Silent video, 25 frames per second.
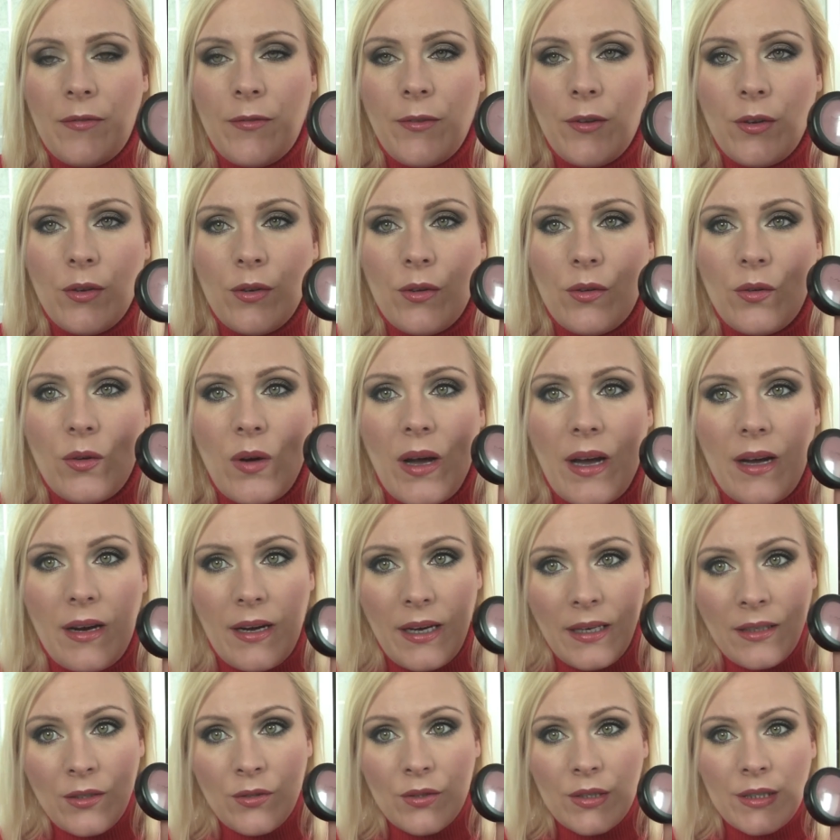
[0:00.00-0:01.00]
If you
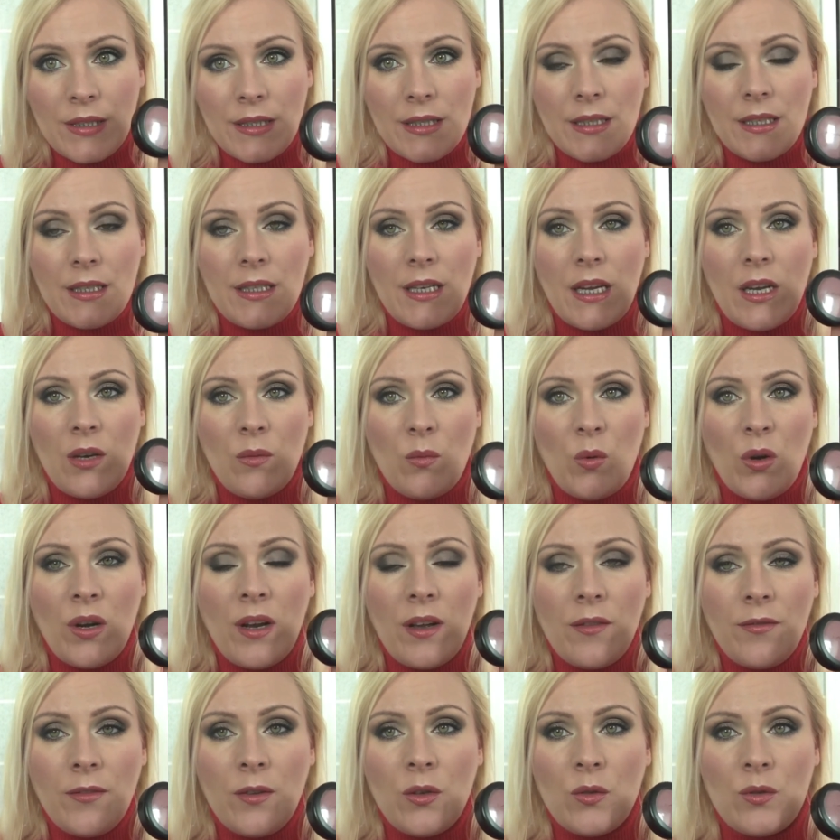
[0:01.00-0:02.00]
are interested in what
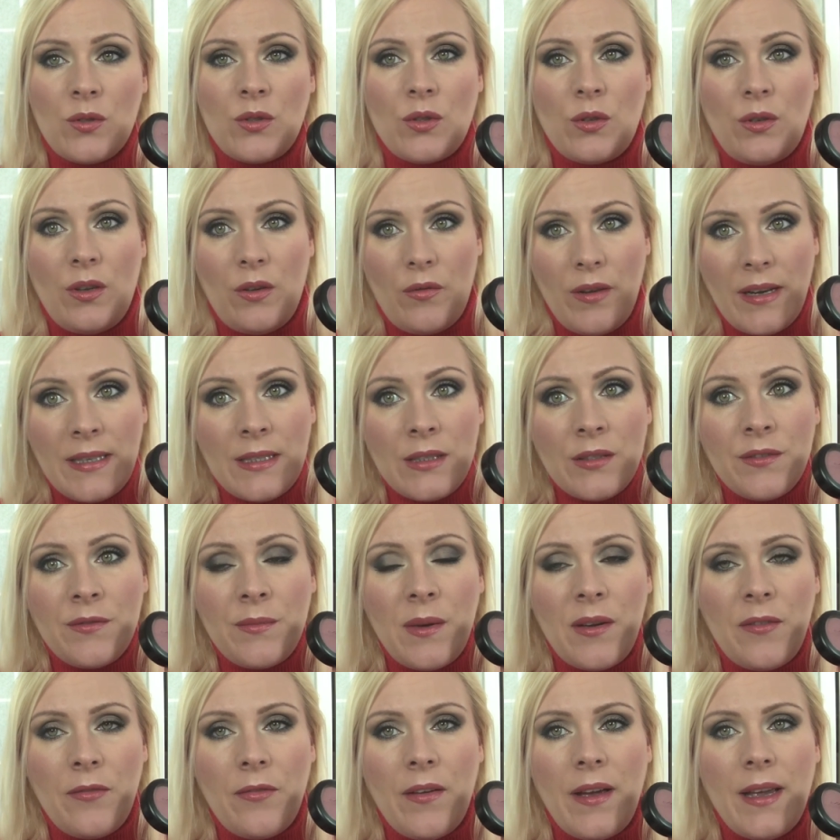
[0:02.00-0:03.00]
I've used on the rest of
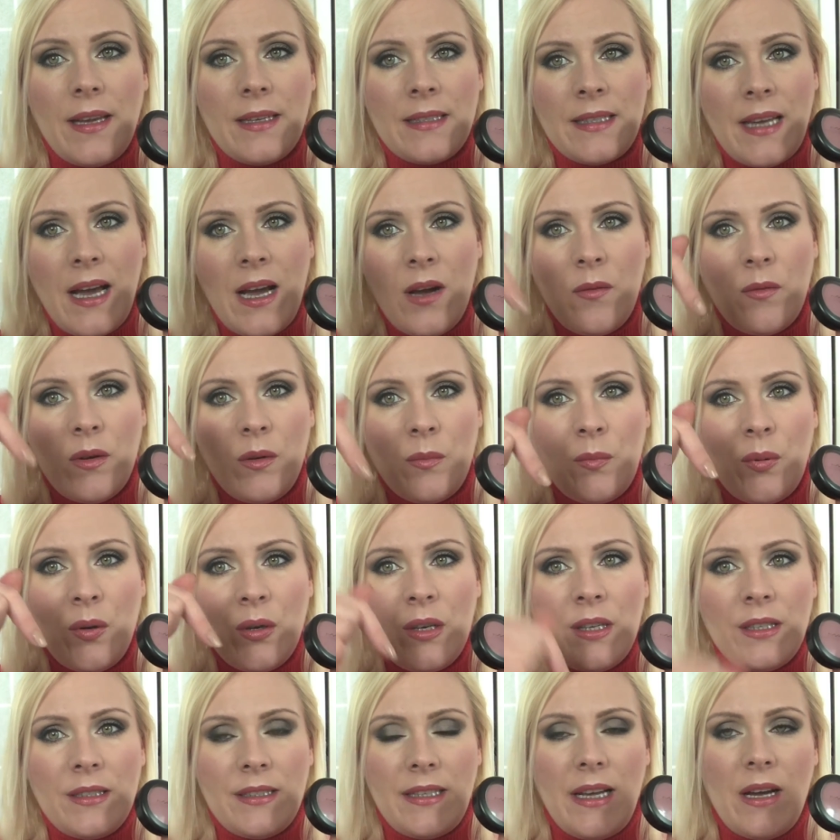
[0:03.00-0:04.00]
my face, I will
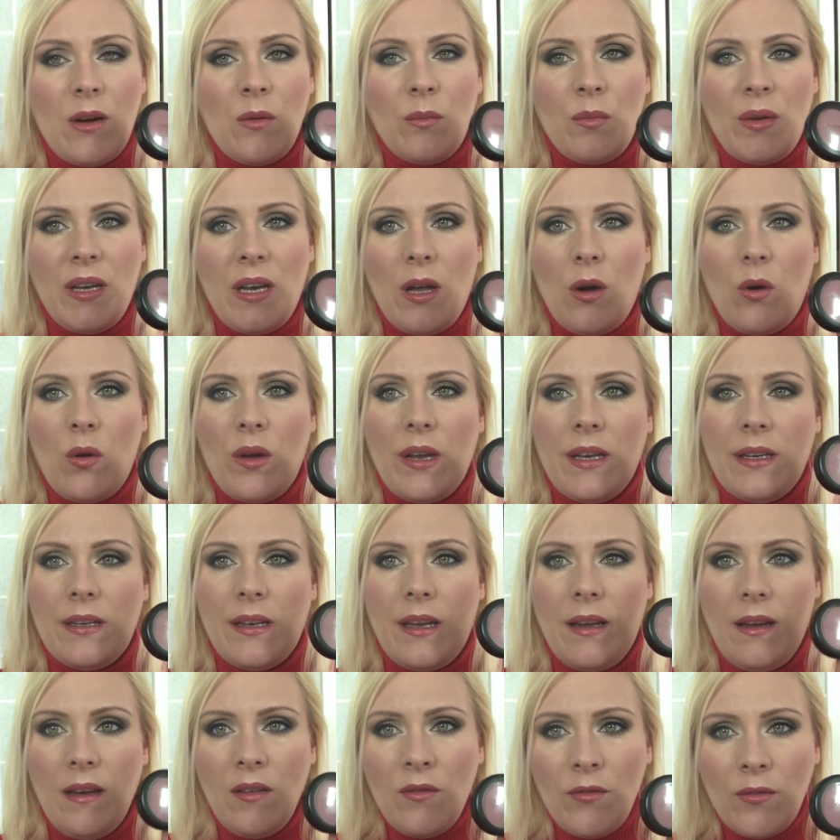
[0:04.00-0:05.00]
put it down below
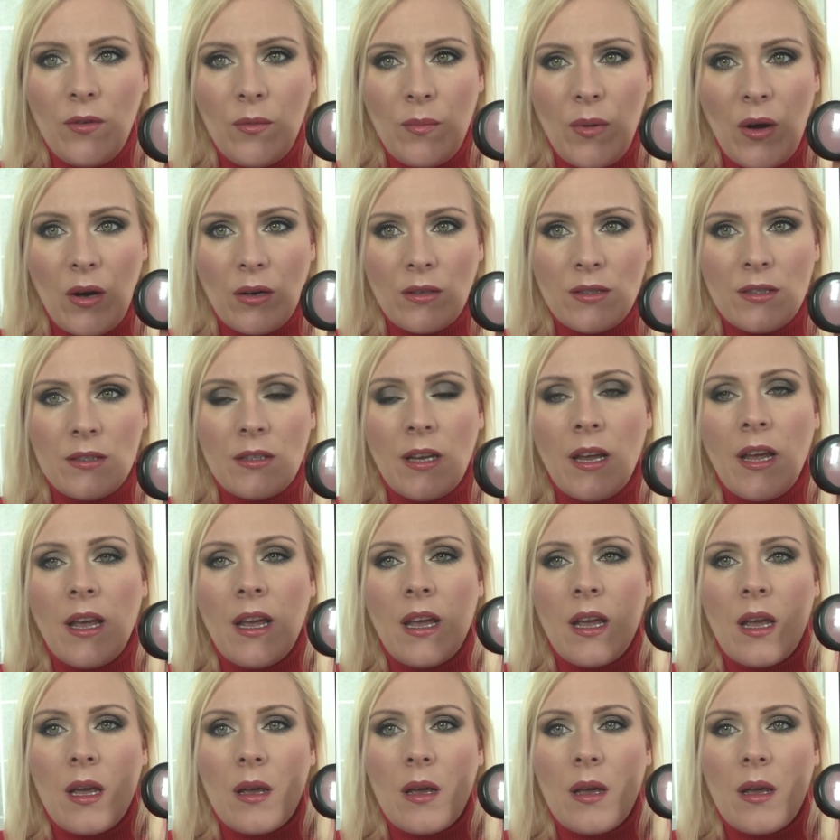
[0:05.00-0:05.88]
in the info box.